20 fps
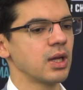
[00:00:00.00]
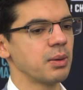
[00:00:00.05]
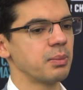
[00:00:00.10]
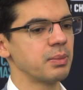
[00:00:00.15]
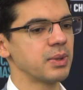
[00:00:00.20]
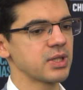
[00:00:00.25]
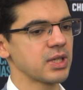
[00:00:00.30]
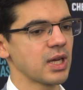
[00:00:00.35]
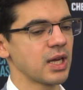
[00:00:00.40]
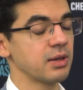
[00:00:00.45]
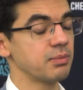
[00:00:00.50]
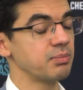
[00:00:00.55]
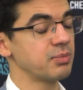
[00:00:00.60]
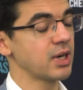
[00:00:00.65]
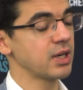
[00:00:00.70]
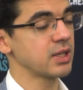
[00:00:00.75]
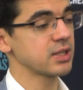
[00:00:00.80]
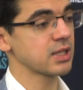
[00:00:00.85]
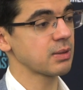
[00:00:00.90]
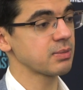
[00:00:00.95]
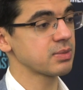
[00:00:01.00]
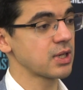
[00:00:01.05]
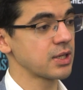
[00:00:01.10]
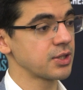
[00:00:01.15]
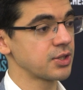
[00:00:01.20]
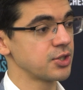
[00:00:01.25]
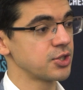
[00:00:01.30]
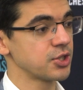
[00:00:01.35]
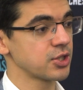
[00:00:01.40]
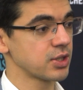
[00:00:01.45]
But I'm running some
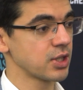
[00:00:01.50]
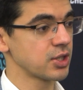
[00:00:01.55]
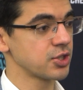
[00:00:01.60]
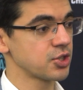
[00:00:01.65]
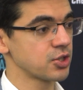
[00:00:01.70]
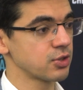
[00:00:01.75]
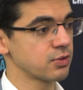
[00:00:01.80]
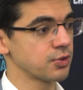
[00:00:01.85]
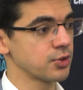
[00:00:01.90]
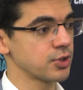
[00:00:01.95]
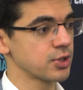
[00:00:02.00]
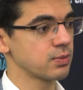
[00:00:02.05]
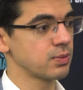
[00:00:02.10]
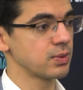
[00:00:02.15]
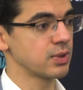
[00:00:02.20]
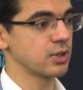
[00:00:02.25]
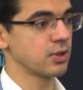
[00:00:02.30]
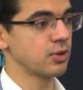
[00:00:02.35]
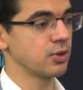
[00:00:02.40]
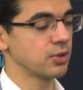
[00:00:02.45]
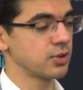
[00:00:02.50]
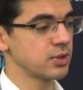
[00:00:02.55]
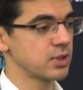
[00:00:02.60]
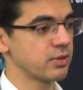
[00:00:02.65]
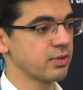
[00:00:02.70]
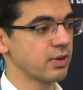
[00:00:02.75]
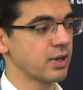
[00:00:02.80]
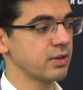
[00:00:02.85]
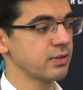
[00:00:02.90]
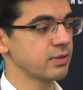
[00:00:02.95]
strategic danger, of course, with the whole on
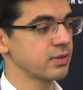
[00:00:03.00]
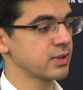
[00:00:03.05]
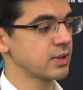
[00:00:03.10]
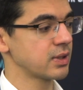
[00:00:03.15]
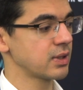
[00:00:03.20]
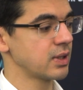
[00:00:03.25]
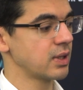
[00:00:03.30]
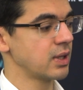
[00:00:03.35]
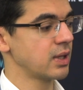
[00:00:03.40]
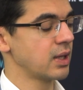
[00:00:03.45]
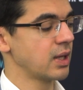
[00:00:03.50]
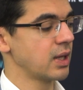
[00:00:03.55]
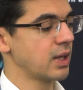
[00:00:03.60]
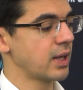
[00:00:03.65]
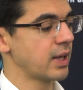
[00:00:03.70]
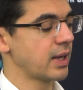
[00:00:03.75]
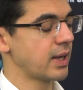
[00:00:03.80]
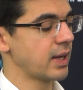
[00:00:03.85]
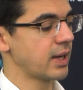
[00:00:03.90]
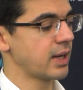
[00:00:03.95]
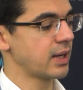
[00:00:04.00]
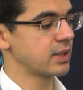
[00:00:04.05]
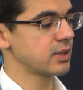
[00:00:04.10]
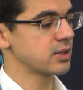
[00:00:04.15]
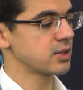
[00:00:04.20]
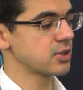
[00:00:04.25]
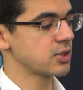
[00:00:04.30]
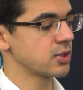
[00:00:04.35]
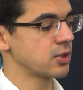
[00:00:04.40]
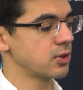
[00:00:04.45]
d5.
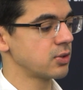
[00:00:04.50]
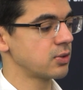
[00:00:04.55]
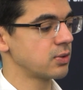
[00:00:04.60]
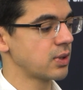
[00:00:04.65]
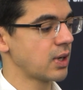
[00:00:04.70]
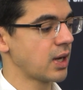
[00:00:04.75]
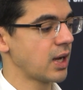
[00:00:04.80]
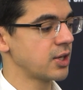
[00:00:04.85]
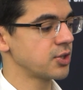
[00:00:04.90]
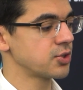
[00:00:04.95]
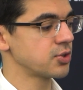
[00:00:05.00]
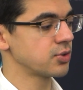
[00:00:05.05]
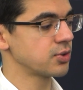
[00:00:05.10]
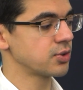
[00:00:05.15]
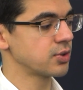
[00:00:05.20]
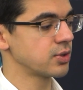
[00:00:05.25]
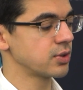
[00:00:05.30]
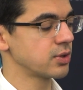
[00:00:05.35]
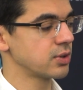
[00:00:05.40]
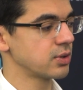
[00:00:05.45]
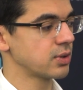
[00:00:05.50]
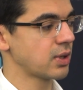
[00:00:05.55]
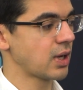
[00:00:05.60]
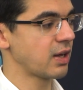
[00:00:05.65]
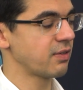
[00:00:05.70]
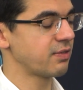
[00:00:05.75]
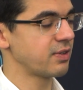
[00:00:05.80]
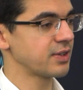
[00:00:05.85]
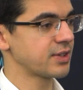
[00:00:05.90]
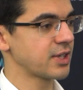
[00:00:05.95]
And so I
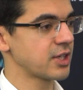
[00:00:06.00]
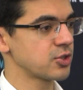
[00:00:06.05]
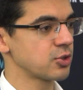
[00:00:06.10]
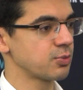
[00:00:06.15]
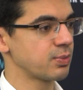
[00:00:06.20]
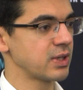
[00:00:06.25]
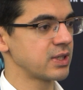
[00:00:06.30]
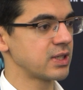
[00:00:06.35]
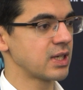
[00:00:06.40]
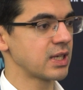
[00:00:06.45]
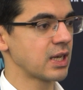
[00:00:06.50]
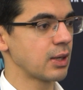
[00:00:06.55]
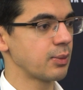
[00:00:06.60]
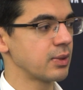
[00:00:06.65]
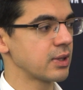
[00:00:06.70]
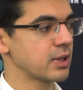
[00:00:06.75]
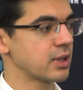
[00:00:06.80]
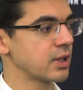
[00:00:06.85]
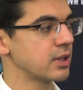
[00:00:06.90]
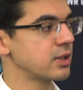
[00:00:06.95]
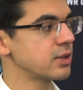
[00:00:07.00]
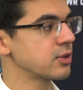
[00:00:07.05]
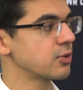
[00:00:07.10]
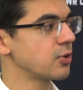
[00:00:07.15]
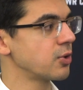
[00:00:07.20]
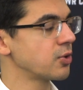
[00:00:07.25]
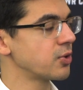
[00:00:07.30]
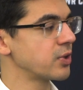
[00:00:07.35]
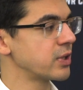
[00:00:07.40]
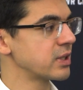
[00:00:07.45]
felt I should play dynamic and
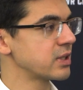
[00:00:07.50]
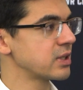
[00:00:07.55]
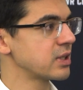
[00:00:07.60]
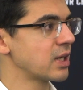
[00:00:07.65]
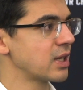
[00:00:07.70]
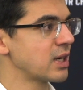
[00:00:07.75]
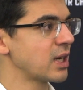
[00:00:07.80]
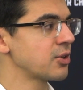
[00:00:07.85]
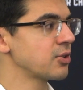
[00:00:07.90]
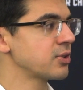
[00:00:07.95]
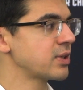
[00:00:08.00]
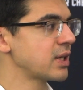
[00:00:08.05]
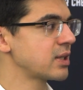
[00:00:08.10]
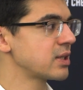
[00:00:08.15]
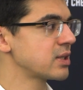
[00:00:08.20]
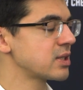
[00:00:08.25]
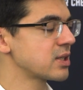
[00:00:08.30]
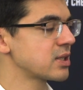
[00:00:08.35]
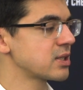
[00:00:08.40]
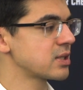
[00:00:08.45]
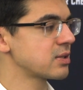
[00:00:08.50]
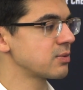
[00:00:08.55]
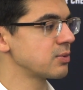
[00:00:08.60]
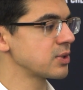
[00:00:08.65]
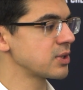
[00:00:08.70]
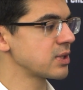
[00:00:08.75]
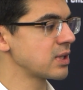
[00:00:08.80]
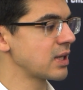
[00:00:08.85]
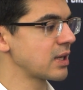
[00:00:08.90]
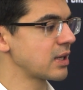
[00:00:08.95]
concrete. And I thought knight a6
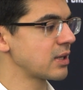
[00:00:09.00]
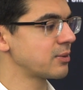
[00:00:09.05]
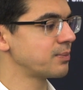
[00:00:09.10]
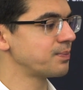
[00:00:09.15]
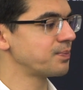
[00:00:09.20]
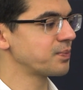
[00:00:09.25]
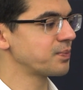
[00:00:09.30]
was like